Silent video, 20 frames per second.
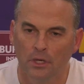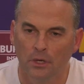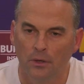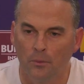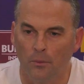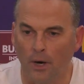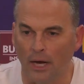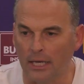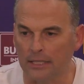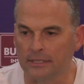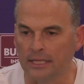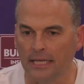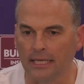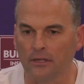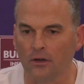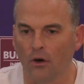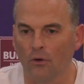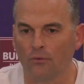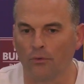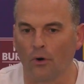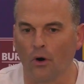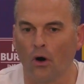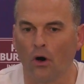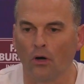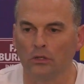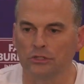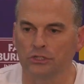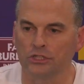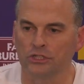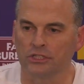Well, I think
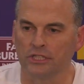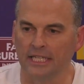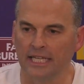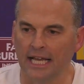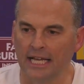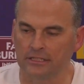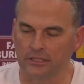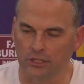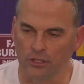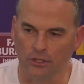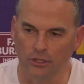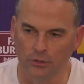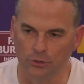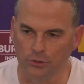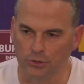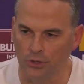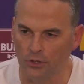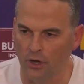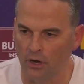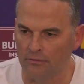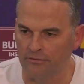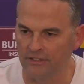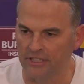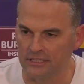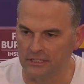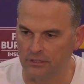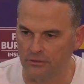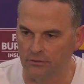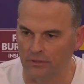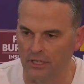overall just the execution
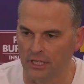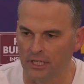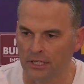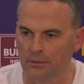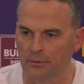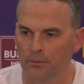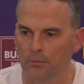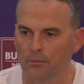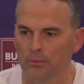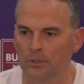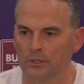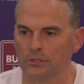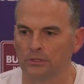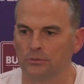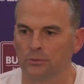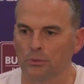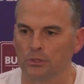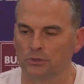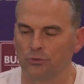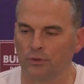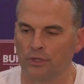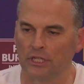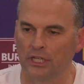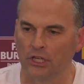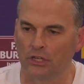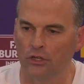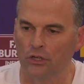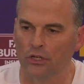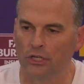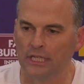offensively was really
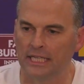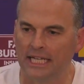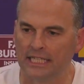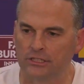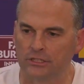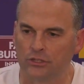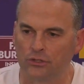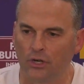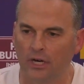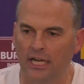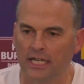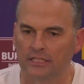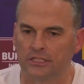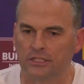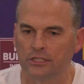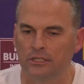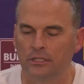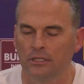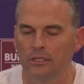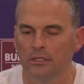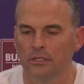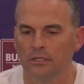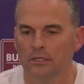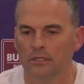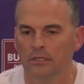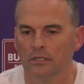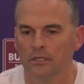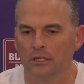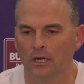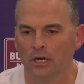good in that stretch.
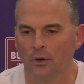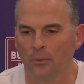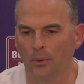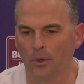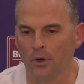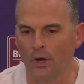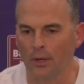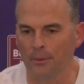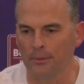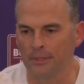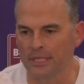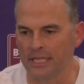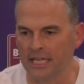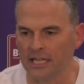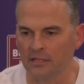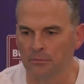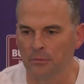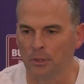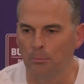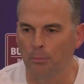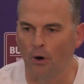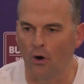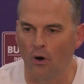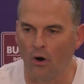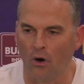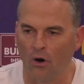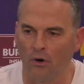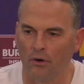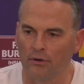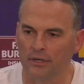We We were able to get him the
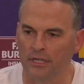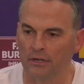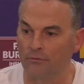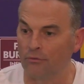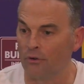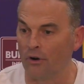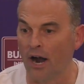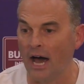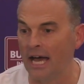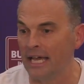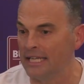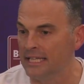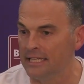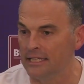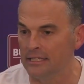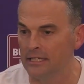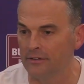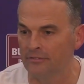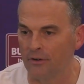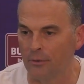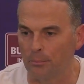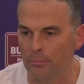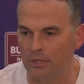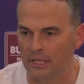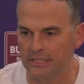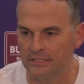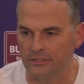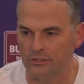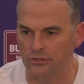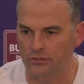ball in a variety of different
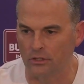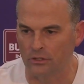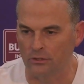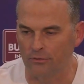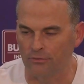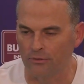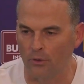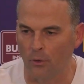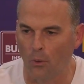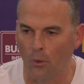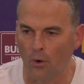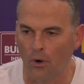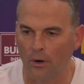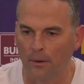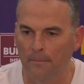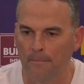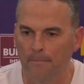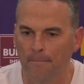places on the floor.